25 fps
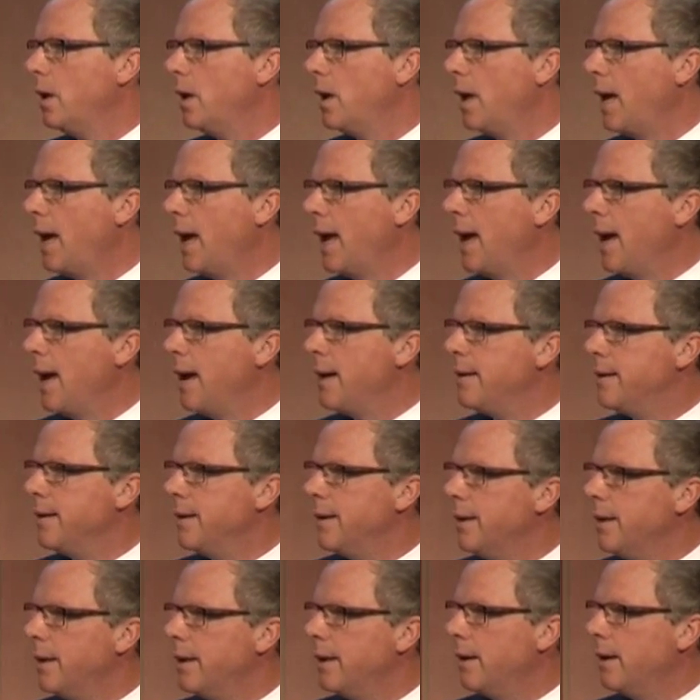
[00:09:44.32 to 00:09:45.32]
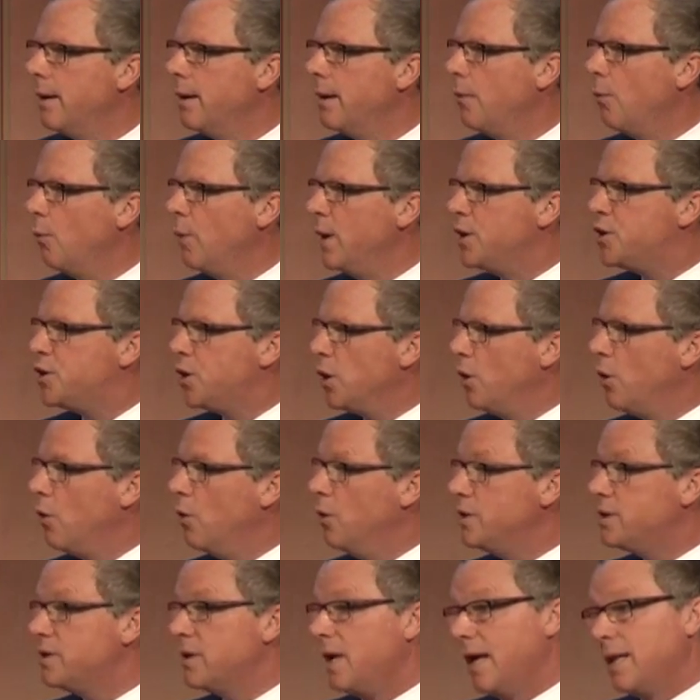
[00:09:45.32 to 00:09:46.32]
And we
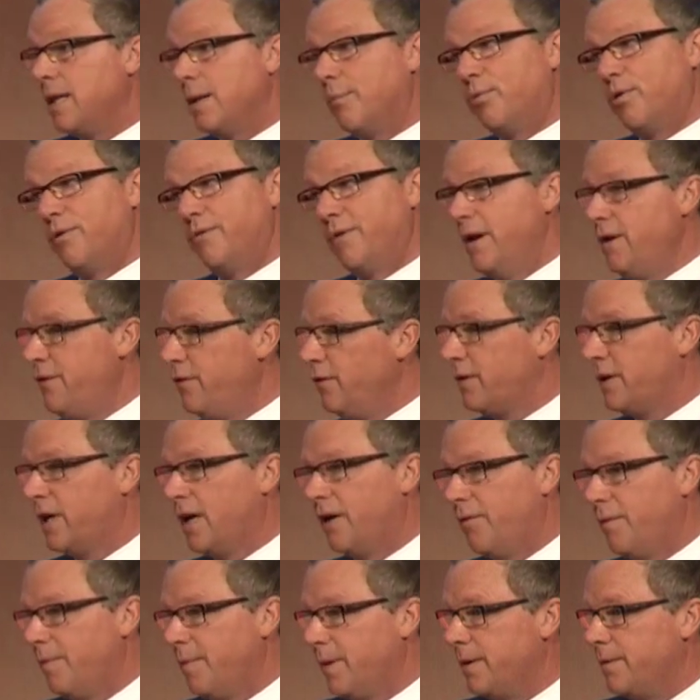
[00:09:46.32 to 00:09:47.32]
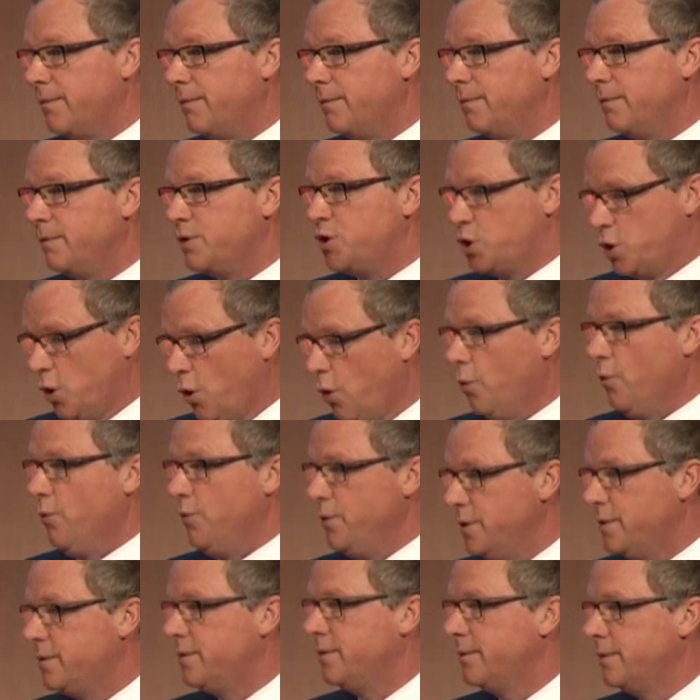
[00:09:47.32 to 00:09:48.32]
chose, and the provincial government
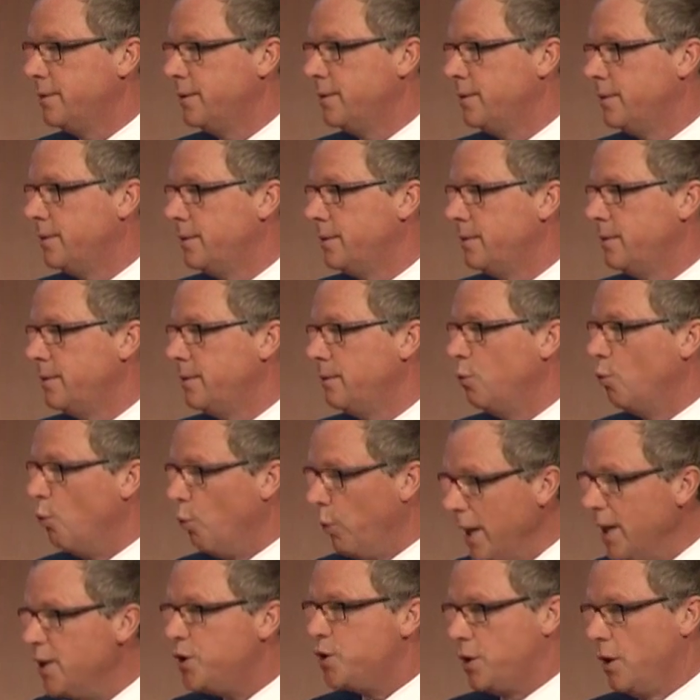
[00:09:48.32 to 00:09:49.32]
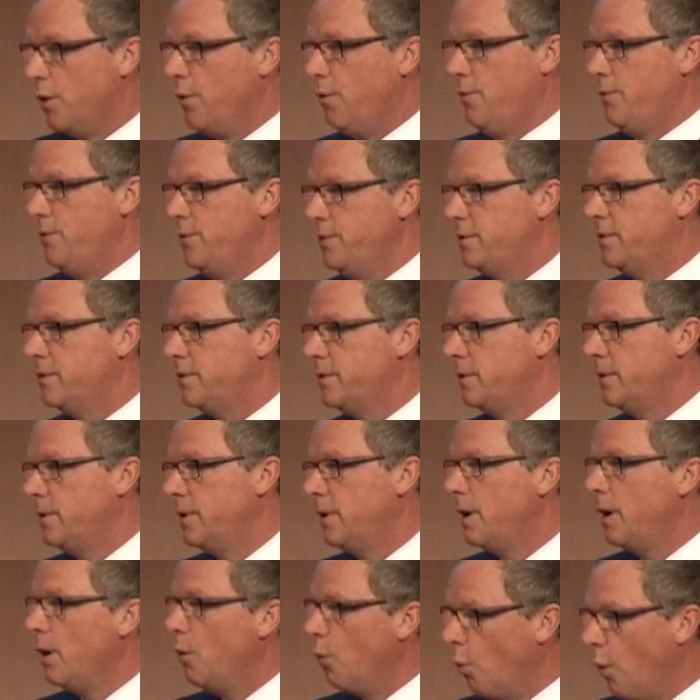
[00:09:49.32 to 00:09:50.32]
chose, we chose
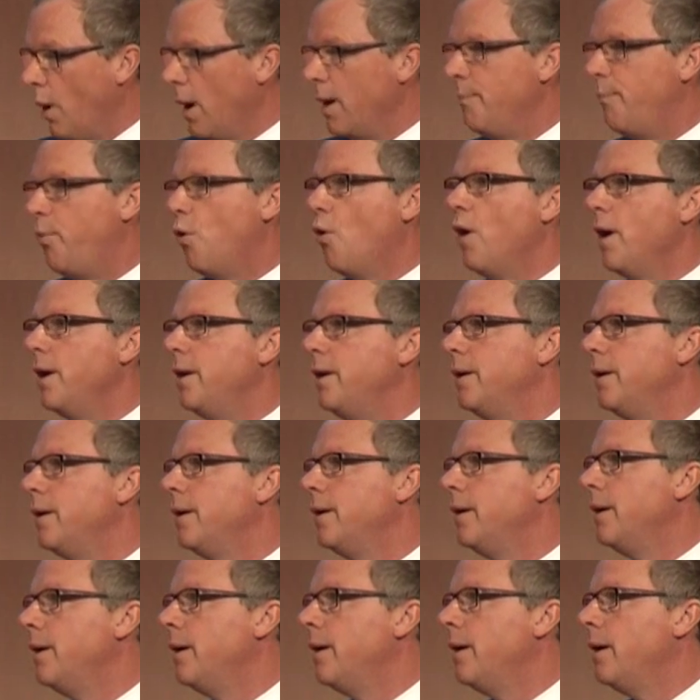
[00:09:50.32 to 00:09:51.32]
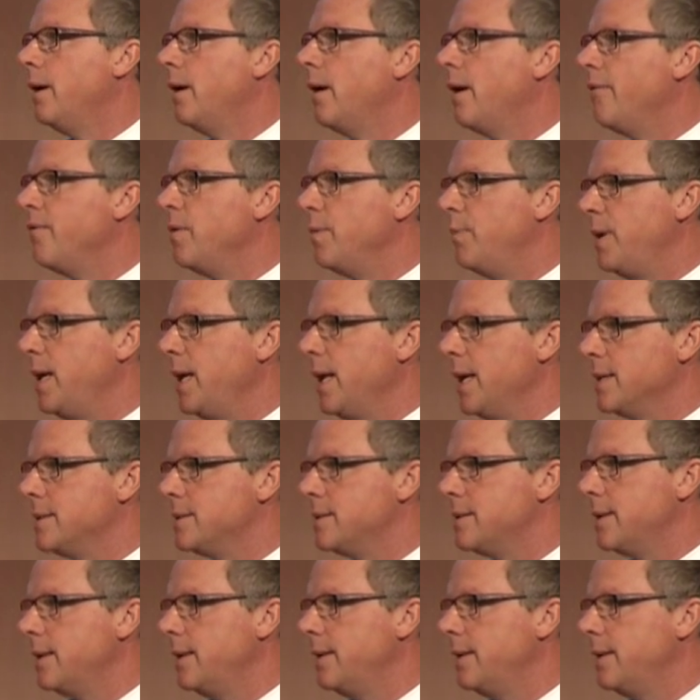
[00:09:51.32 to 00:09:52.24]
1 point of the PST.